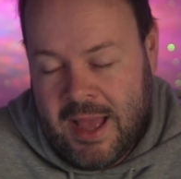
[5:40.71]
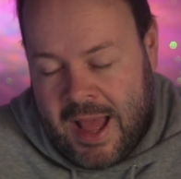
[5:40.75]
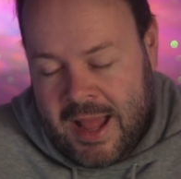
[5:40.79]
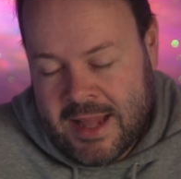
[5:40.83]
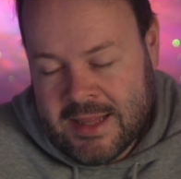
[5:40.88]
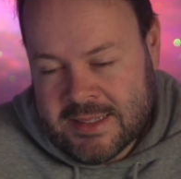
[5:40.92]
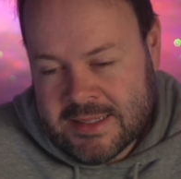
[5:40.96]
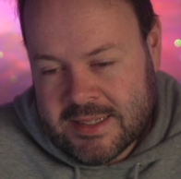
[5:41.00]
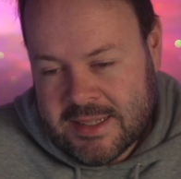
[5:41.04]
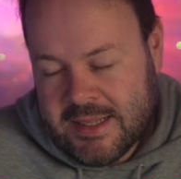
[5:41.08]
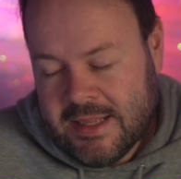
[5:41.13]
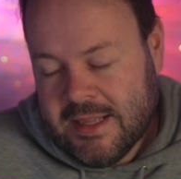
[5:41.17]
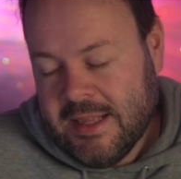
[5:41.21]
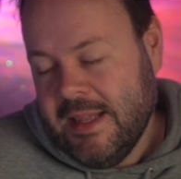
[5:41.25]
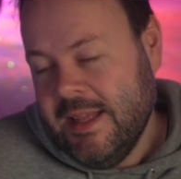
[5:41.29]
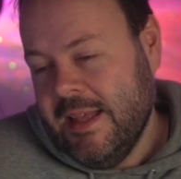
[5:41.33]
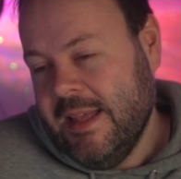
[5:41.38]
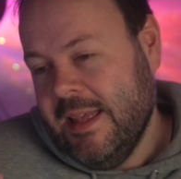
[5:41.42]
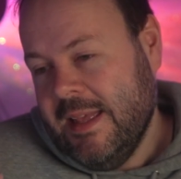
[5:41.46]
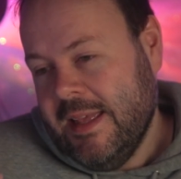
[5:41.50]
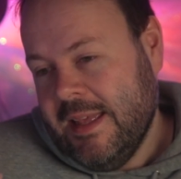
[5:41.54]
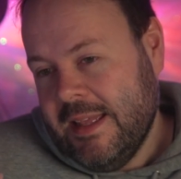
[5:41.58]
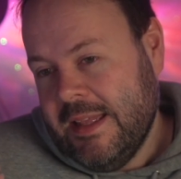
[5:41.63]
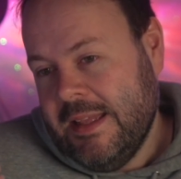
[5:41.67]
And
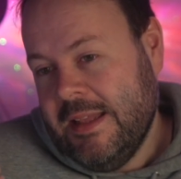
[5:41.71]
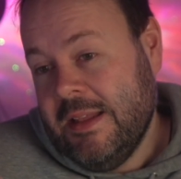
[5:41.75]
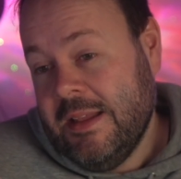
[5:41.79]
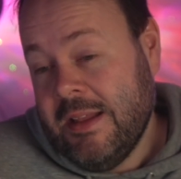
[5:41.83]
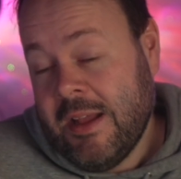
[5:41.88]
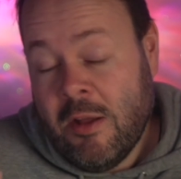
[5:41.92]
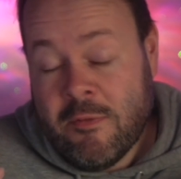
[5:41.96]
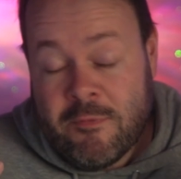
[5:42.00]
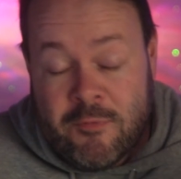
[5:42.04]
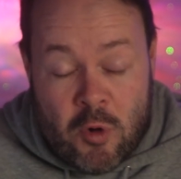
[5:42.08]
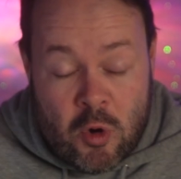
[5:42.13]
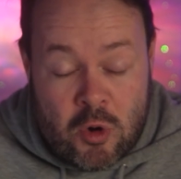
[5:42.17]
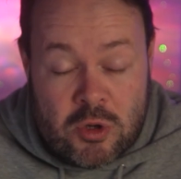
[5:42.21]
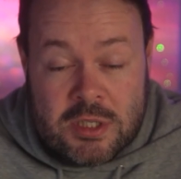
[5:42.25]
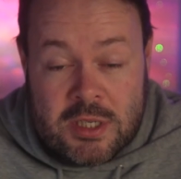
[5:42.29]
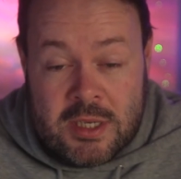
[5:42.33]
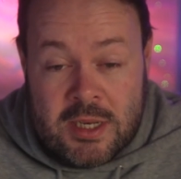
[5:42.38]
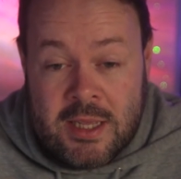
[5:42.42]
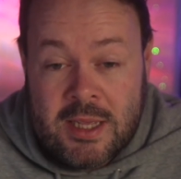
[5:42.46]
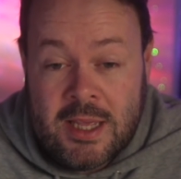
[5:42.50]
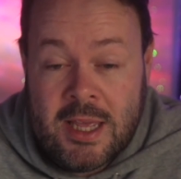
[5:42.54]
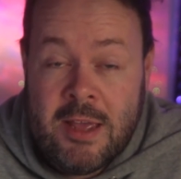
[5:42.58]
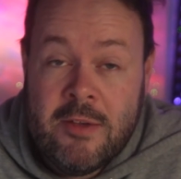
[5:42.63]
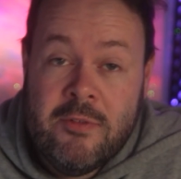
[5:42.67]

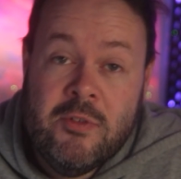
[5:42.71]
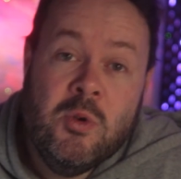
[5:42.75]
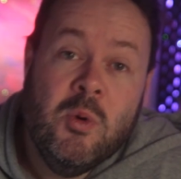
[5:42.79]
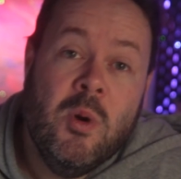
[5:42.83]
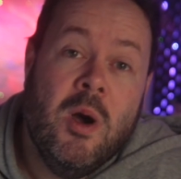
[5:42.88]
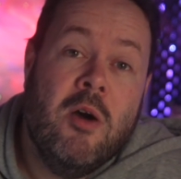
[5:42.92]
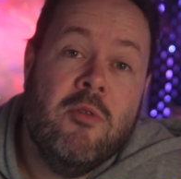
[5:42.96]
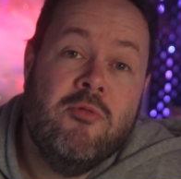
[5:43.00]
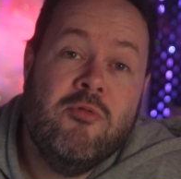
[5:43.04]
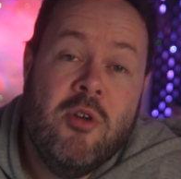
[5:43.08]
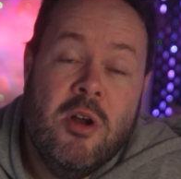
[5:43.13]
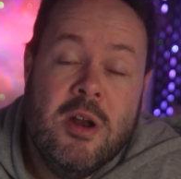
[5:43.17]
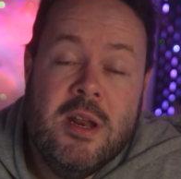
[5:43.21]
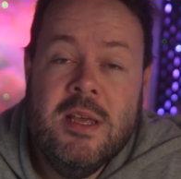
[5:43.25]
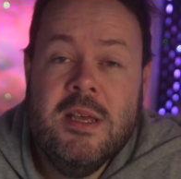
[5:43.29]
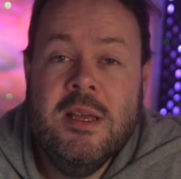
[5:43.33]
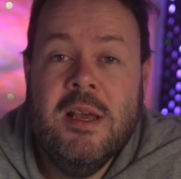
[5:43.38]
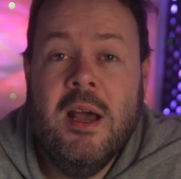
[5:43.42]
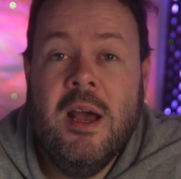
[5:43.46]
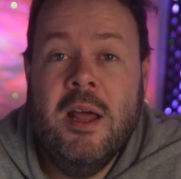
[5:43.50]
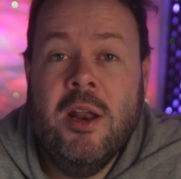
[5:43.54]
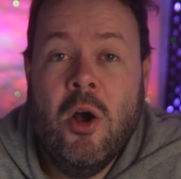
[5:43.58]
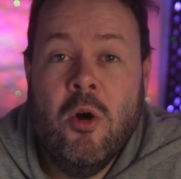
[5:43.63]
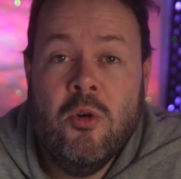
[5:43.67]
unfortunately, if you are running
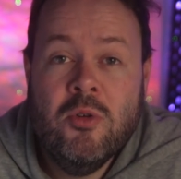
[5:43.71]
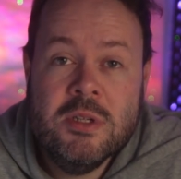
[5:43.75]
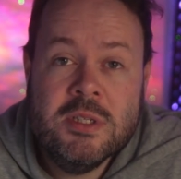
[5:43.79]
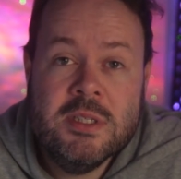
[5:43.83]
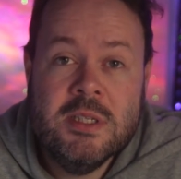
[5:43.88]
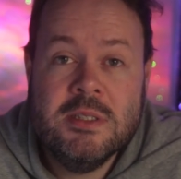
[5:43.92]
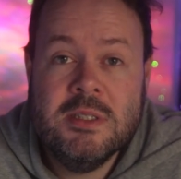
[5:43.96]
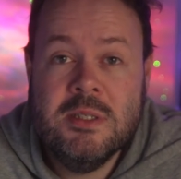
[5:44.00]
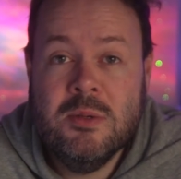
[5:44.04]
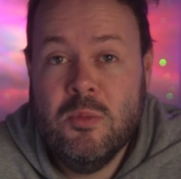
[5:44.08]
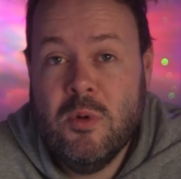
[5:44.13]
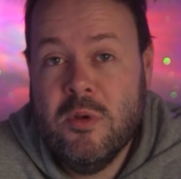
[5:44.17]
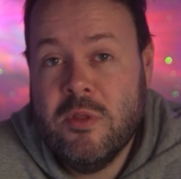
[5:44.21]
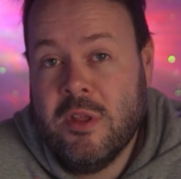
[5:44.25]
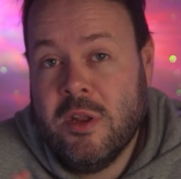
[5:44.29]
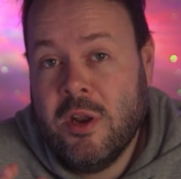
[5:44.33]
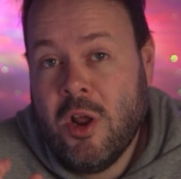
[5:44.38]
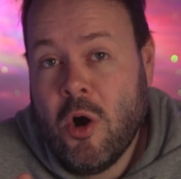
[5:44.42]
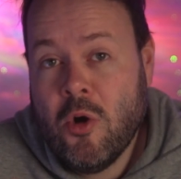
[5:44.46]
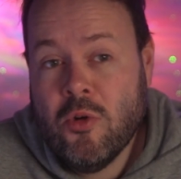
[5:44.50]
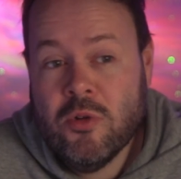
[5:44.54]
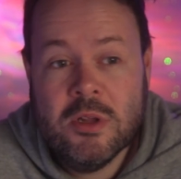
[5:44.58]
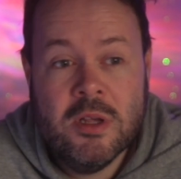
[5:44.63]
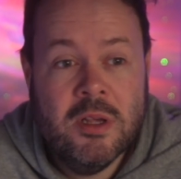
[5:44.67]
an older system with an
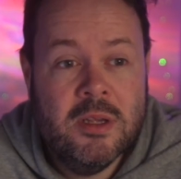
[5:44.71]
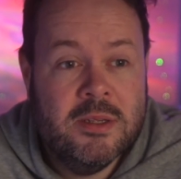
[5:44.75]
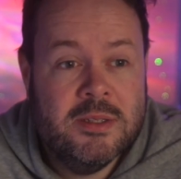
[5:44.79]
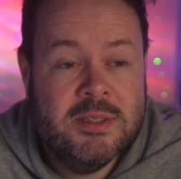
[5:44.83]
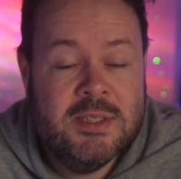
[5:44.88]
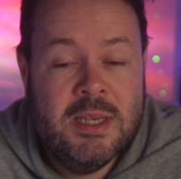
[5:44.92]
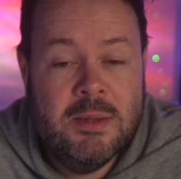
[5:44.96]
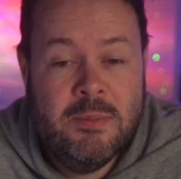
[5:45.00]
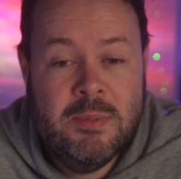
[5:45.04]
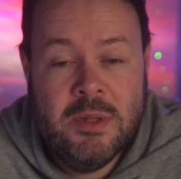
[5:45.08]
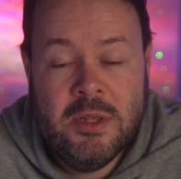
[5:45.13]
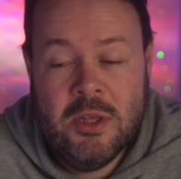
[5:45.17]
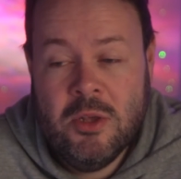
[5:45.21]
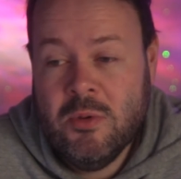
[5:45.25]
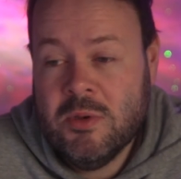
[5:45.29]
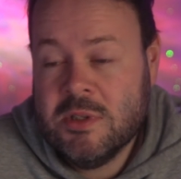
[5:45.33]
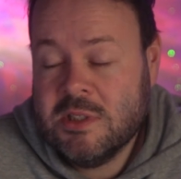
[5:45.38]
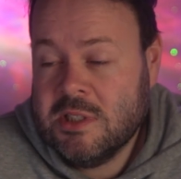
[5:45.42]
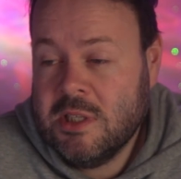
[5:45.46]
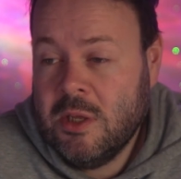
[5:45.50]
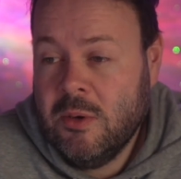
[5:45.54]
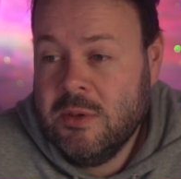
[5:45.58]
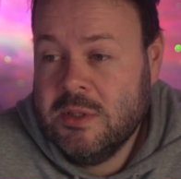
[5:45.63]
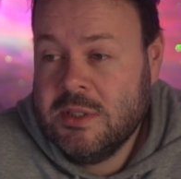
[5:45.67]
older CPU, a
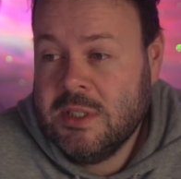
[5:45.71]
slower